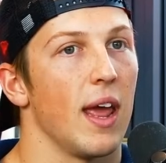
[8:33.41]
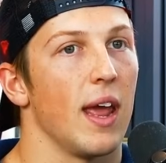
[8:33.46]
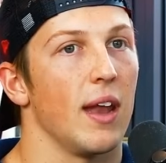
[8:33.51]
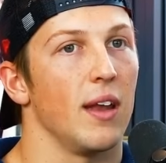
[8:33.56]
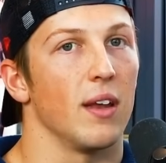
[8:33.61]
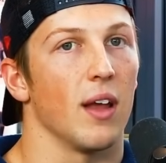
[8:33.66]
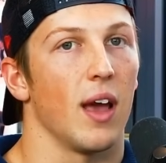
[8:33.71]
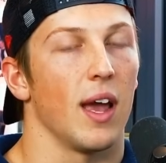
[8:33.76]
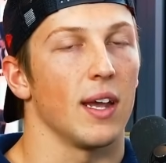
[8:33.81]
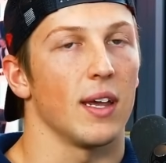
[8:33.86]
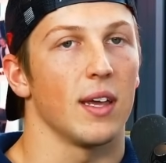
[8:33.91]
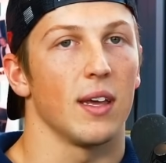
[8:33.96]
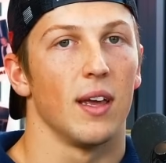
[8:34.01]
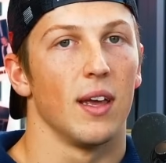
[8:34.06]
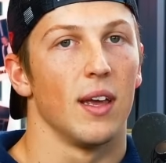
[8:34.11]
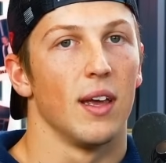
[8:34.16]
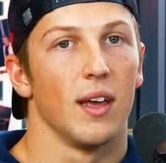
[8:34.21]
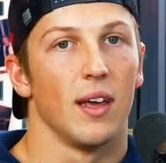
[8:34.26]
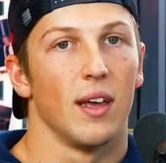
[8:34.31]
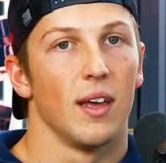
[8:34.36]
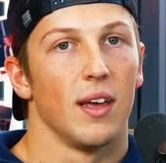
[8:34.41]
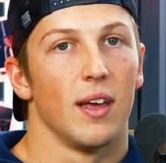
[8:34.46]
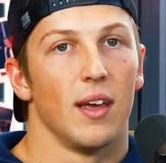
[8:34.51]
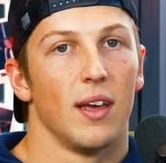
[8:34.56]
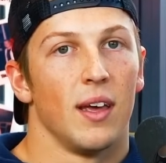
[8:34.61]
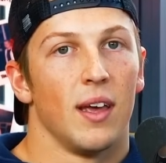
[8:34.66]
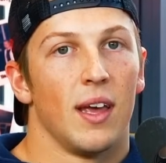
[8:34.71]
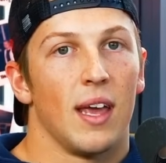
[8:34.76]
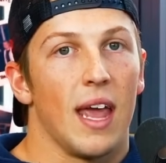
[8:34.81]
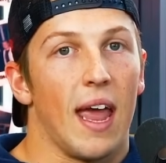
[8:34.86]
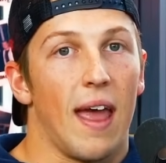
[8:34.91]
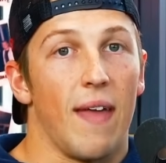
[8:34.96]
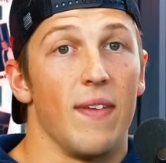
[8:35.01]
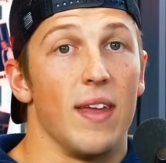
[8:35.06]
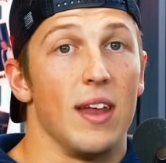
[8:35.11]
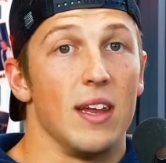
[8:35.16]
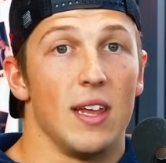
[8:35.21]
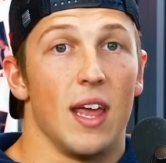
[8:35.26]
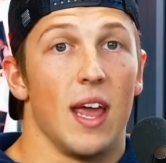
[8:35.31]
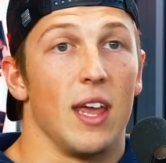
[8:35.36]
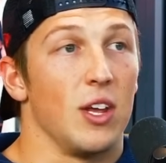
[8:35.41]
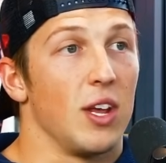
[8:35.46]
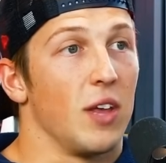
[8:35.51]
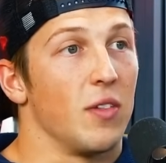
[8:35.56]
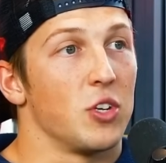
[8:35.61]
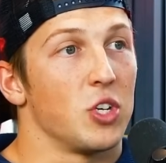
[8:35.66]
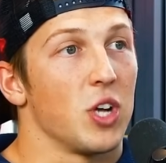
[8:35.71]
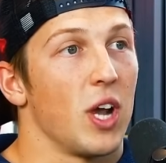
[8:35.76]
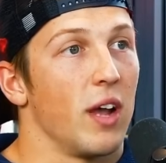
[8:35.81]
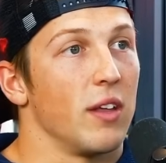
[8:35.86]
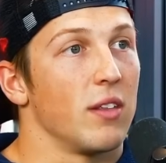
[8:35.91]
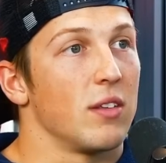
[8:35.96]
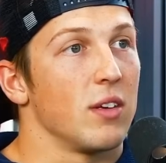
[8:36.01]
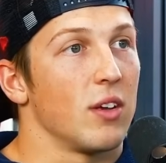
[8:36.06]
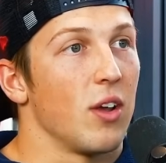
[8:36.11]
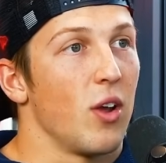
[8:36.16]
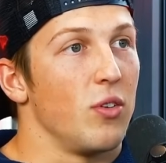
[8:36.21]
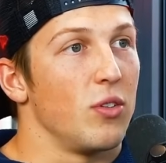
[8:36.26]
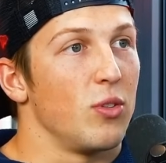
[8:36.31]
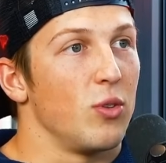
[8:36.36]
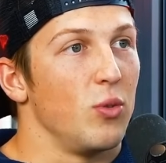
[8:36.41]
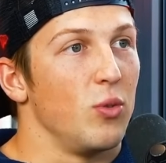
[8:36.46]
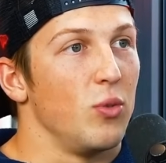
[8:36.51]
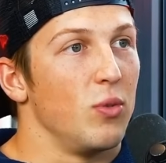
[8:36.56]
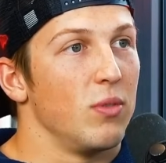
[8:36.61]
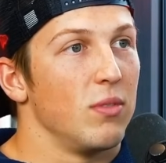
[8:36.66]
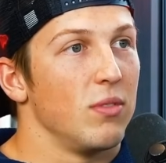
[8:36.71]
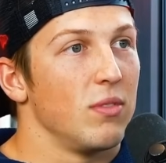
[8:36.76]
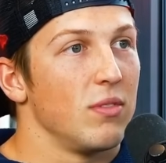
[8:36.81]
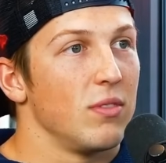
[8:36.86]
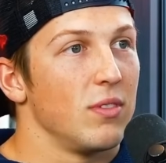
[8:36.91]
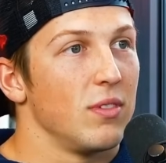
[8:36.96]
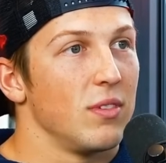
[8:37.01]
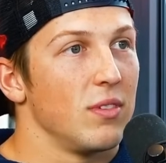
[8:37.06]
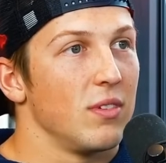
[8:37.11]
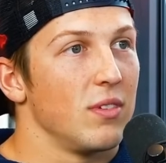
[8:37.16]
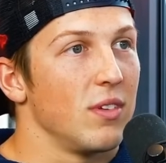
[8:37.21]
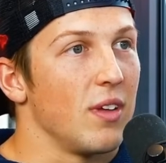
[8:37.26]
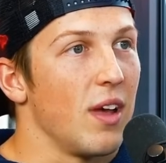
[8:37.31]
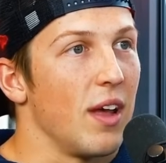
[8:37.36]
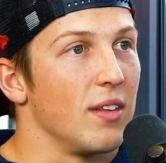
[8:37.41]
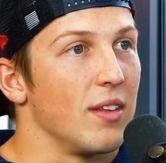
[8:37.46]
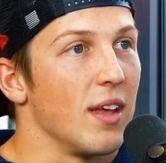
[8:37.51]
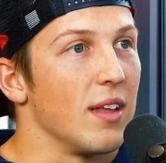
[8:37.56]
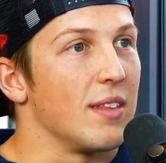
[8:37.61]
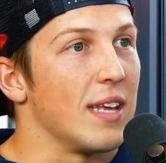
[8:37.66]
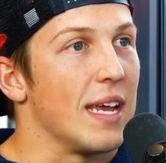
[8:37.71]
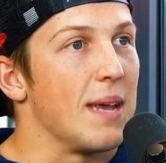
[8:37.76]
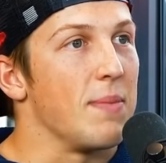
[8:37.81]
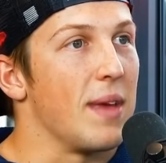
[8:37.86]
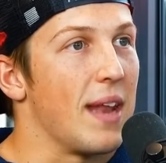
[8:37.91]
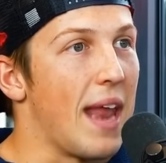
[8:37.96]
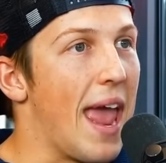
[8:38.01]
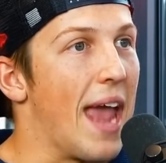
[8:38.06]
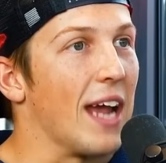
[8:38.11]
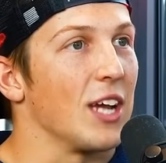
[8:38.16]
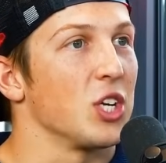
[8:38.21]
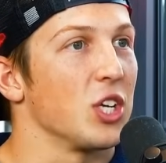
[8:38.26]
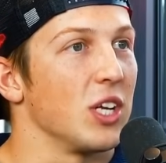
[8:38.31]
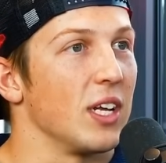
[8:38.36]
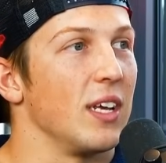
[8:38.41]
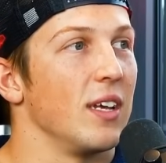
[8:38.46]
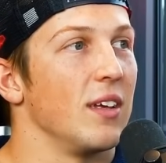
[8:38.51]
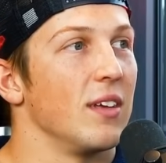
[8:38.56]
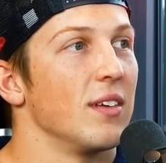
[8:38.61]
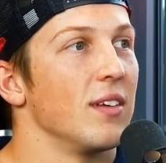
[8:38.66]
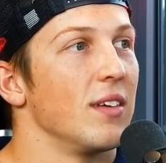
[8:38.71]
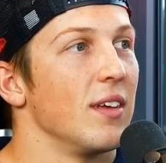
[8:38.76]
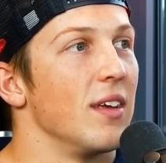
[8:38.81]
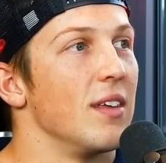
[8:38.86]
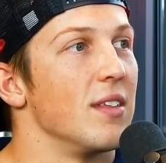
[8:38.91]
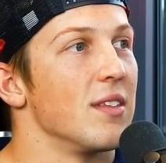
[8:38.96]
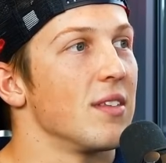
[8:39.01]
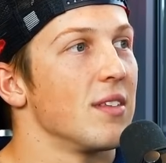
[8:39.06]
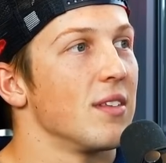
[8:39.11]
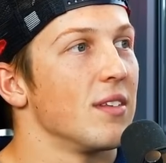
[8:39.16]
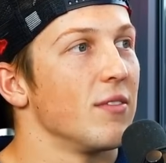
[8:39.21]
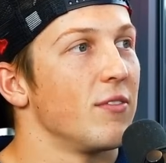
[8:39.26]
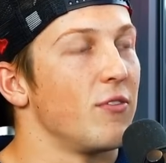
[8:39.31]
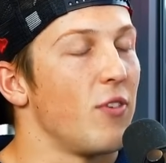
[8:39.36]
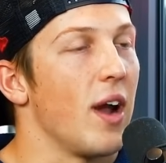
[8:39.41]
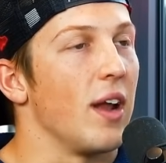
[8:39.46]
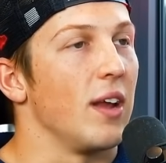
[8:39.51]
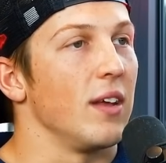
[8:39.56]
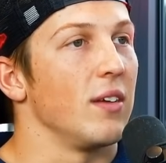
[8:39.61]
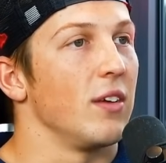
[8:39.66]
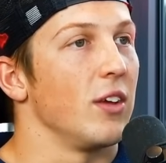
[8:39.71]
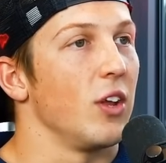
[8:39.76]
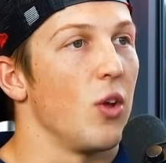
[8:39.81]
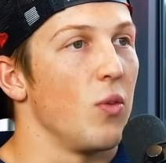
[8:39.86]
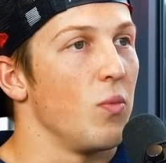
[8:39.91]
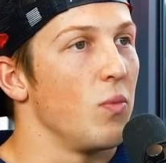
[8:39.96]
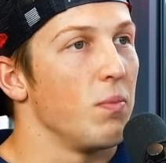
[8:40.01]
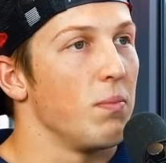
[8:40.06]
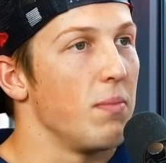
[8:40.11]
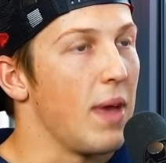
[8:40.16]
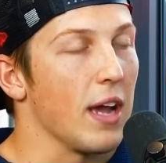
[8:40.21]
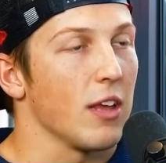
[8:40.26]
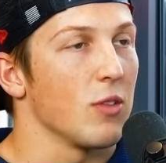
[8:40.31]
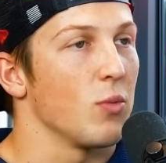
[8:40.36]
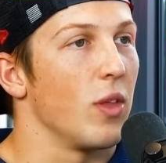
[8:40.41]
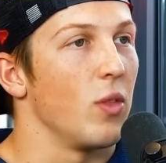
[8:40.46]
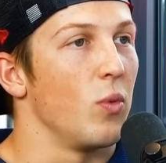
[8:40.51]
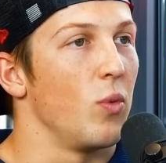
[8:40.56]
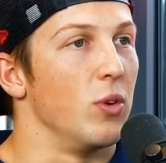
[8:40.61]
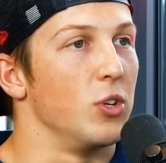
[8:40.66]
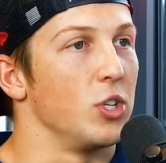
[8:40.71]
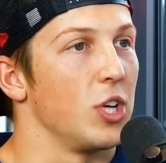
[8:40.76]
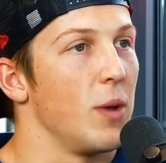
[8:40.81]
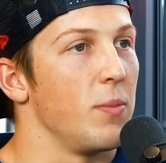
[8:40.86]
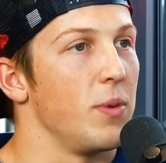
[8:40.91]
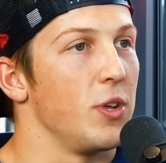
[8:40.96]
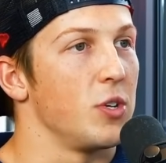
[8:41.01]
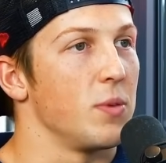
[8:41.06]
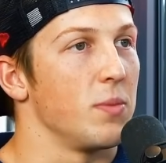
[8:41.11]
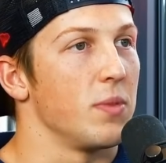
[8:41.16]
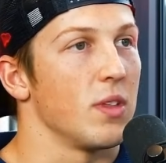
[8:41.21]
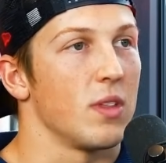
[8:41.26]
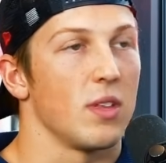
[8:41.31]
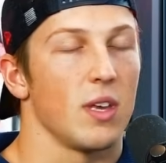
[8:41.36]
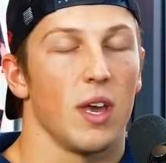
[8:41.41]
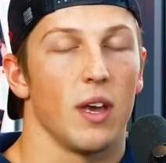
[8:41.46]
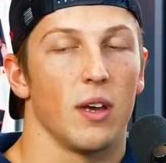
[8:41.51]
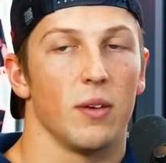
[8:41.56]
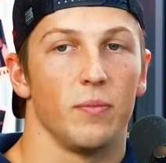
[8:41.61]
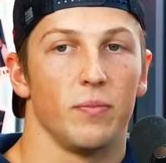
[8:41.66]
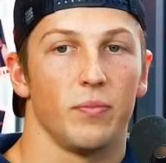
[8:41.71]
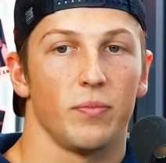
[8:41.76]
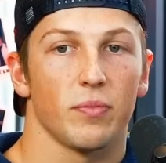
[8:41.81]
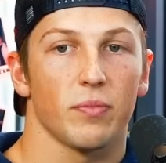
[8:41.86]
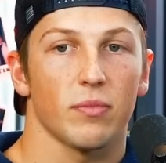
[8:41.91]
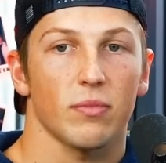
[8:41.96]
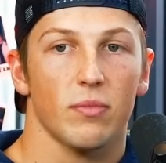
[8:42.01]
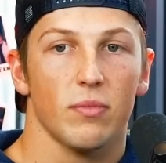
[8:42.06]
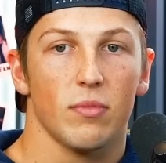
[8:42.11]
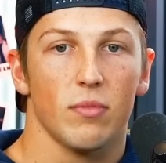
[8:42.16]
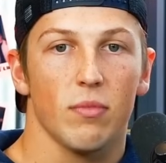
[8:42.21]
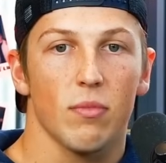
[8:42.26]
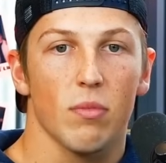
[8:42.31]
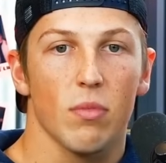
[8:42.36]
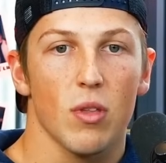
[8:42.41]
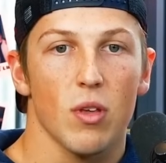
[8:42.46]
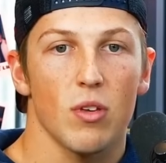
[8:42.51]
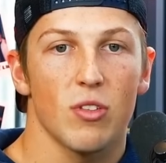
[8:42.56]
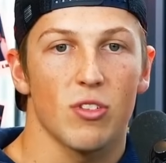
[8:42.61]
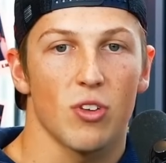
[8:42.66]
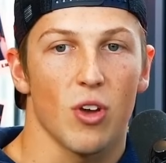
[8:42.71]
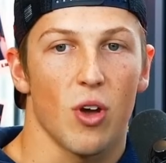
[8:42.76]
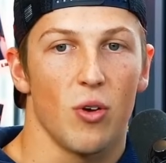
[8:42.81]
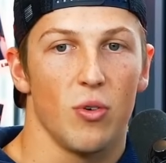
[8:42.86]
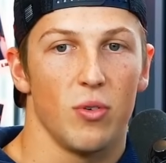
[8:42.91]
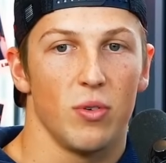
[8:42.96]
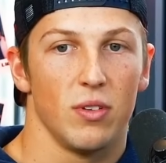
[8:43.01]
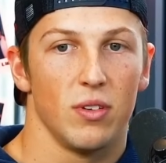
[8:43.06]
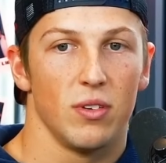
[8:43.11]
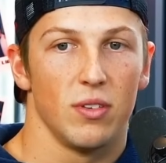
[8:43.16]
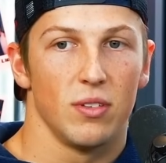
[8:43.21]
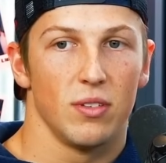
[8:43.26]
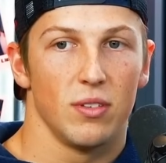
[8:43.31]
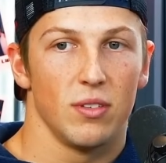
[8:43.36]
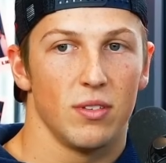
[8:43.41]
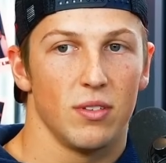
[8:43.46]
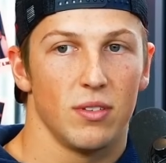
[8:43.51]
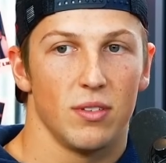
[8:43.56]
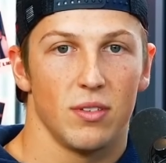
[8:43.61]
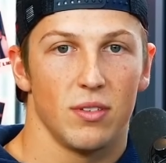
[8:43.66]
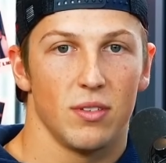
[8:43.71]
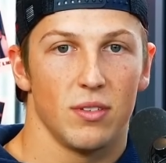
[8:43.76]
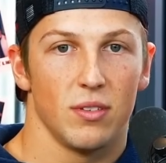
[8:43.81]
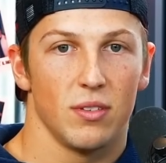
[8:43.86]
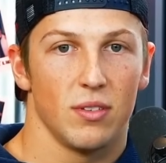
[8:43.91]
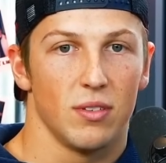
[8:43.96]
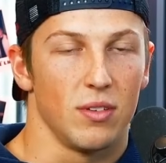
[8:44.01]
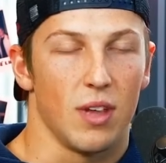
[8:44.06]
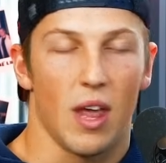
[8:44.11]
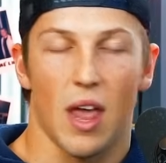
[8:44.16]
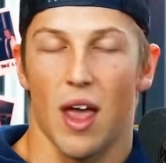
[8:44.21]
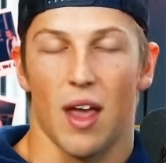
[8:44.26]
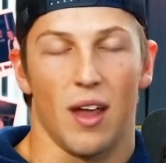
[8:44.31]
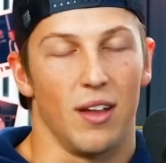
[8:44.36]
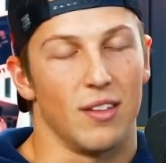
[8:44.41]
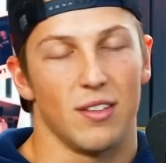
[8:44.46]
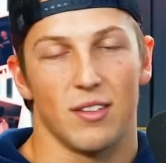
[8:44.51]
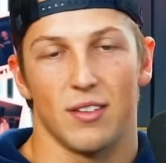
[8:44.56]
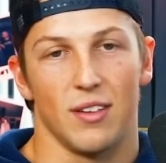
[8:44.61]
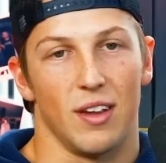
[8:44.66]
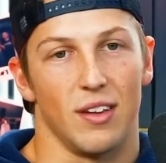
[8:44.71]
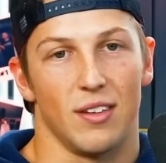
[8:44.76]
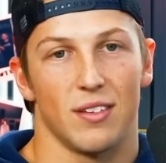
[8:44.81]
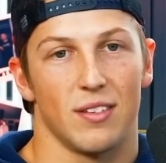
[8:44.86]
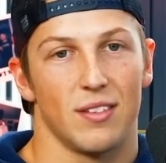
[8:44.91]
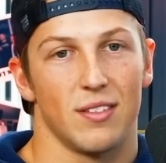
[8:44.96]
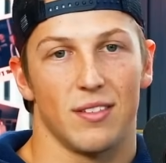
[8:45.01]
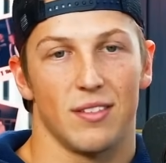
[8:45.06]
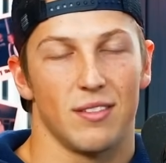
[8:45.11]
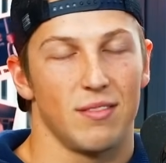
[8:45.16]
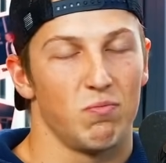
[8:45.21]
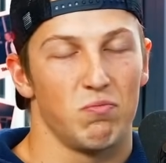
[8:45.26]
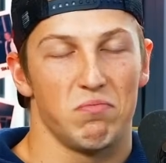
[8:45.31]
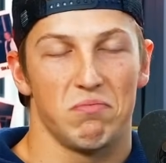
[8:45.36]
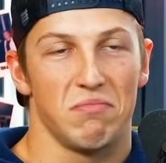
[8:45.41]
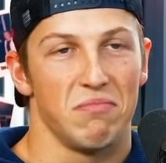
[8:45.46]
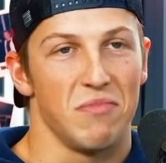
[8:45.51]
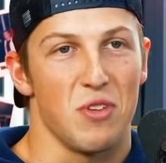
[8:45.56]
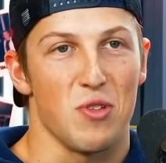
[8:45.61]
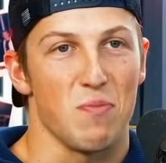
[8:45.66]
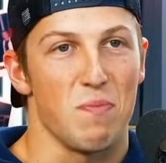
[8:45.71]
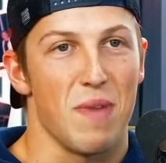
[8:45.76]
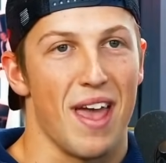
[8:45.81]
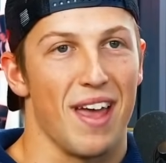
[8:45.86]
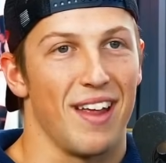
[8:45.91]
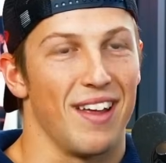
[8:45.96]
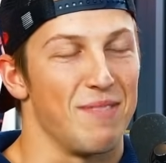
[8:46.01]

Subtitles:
And then you get the chance to go to a team that actually is fighting. Max won the world championship this year. So, yeah, it's mad.